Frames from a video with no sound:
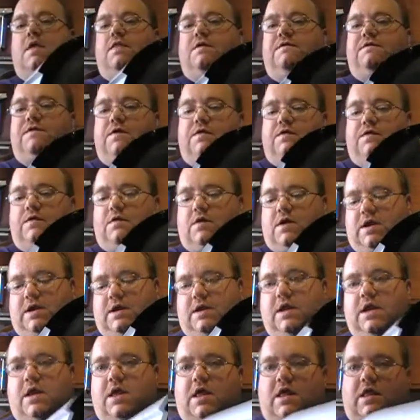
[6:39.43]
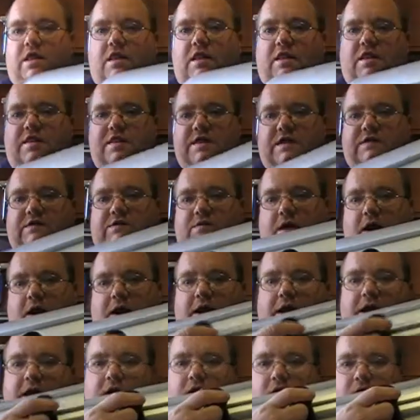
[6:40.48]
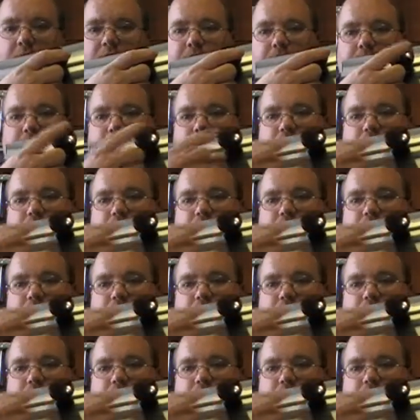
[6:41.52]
the View 3, this right here